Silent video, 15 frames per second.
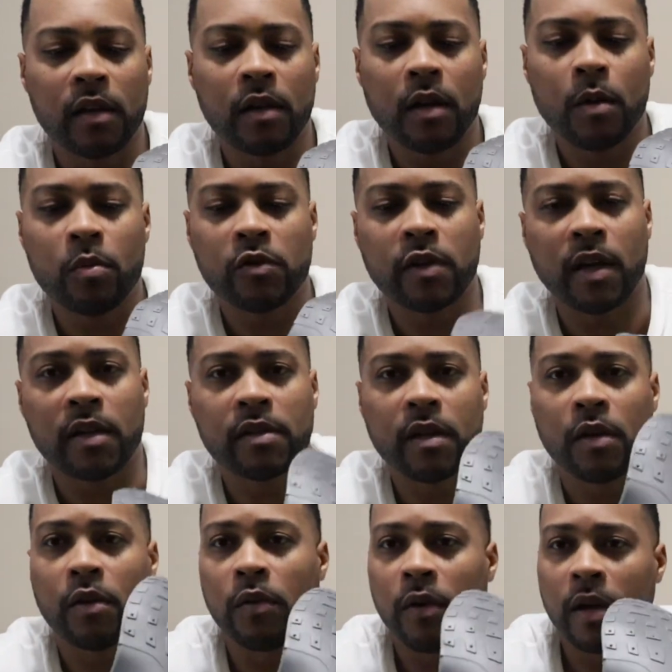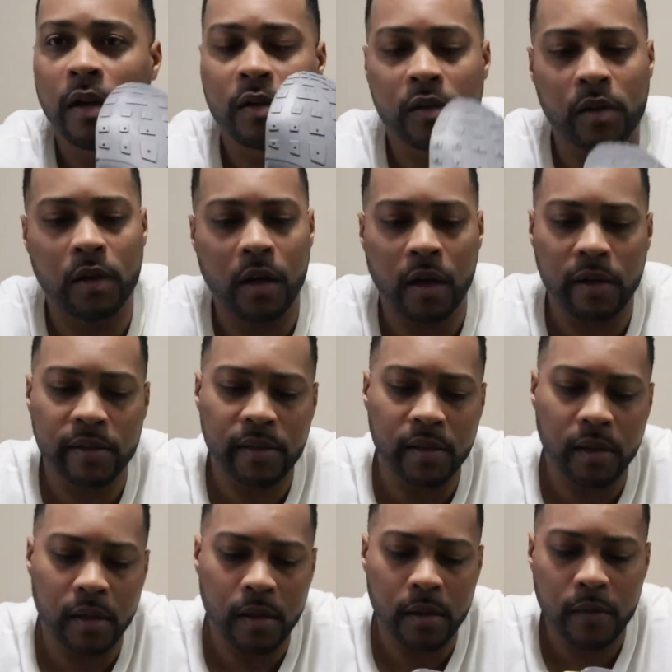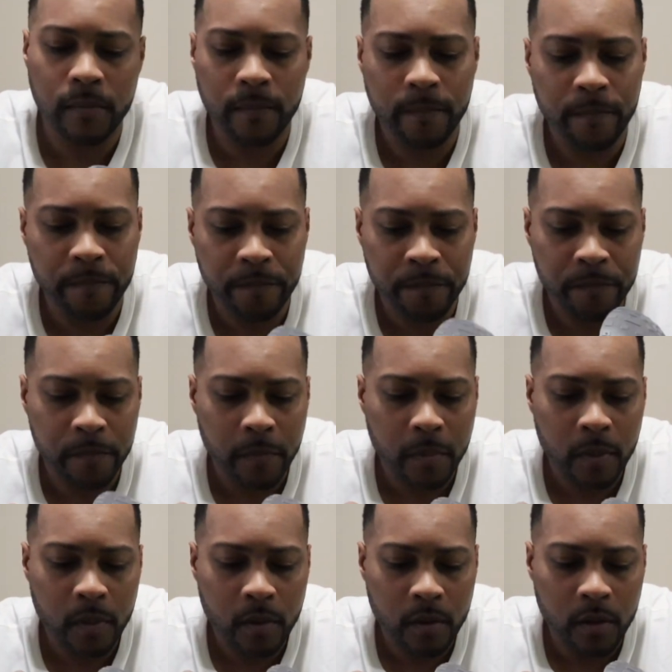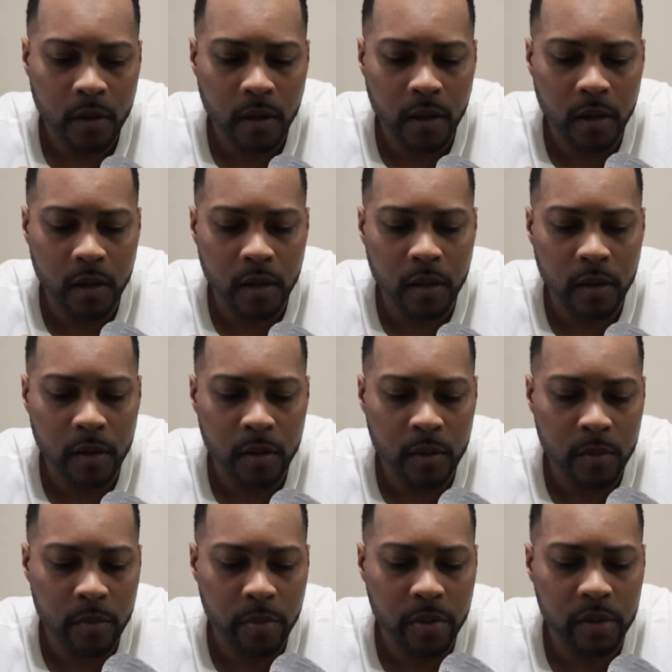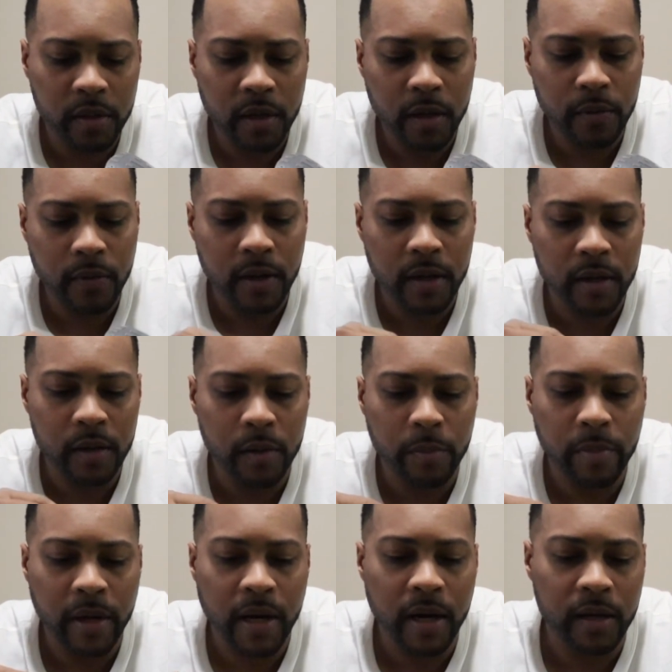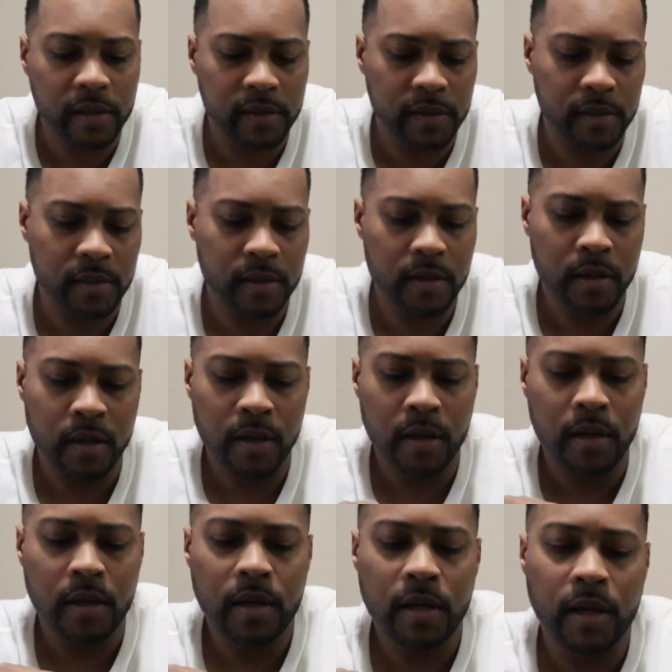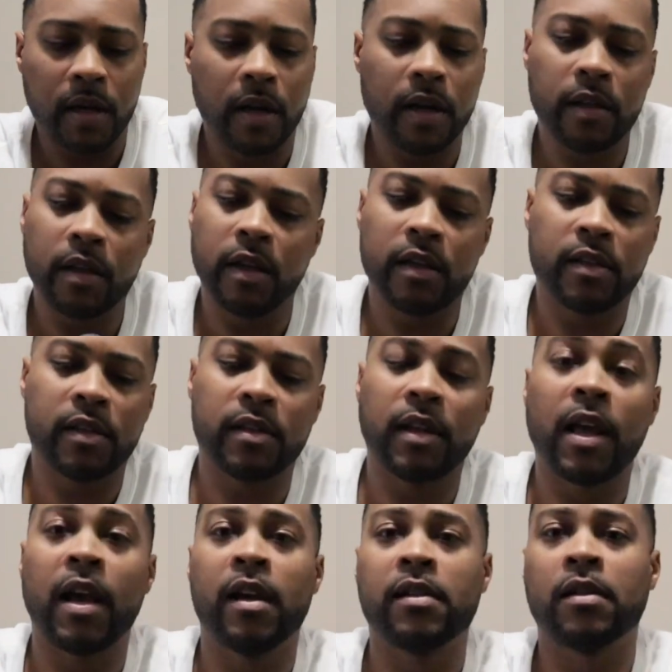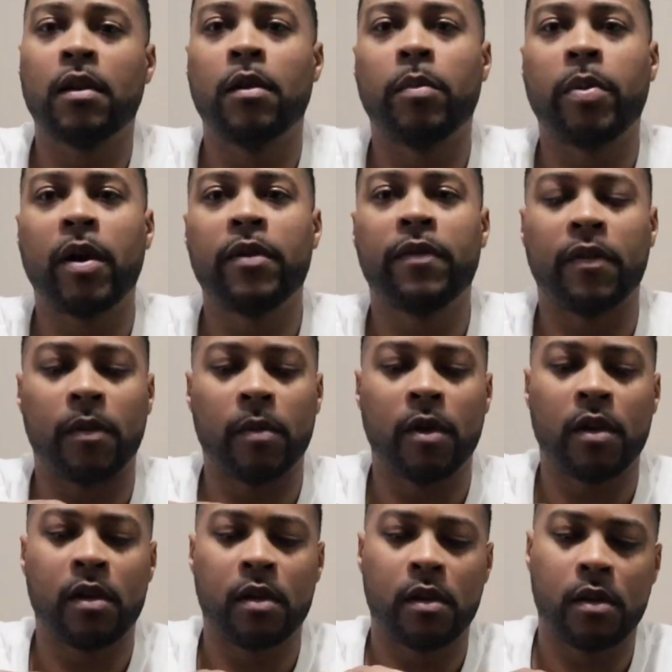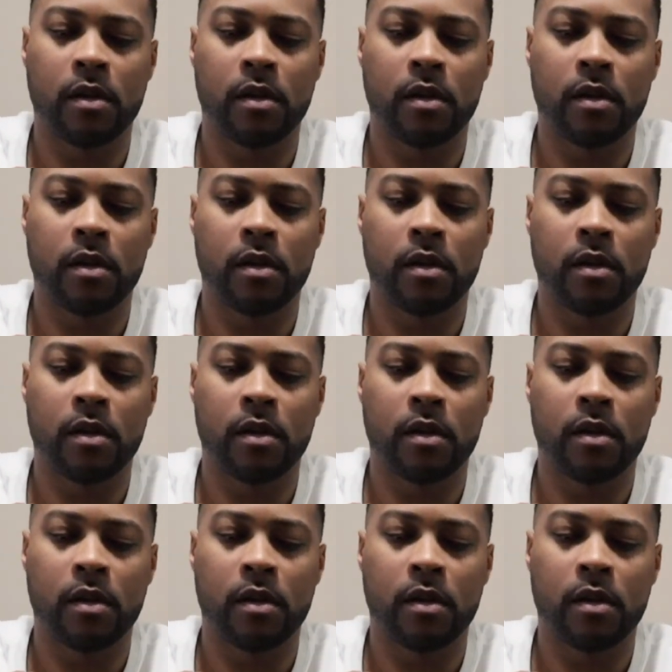there. I'm gonna try to turn around so y'all can see it, and put that right in the box, and everything just lines up perfect, man.